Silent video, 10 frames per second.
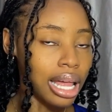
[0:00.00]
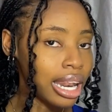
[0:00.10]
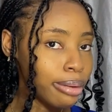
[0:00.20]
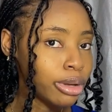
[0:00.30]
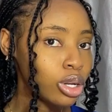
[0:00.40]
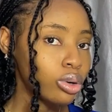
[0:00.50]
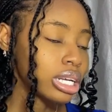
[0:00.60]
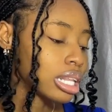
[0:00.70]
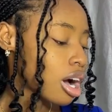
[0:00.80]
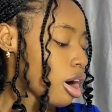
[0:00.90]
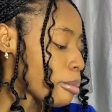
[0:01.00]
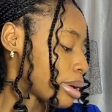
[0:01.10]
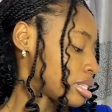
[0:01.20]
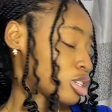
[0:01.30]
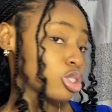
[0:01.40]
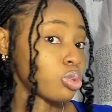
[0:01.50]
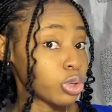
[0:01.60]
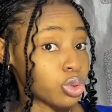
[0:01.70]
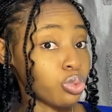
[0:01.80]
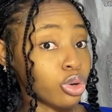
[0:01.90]
Let me know in the comment section
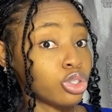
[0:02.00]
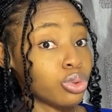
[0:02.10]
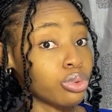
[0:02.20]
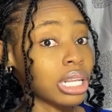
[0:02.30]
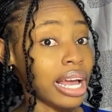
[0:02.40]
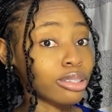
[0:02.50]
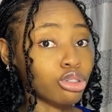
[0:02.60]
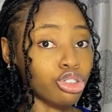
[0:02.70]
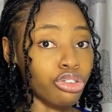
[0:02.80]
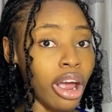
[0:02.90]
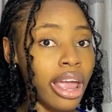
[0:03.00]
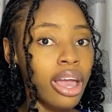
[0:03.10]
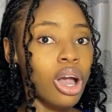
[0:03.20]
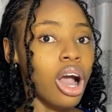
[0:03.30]
which one you would like to try.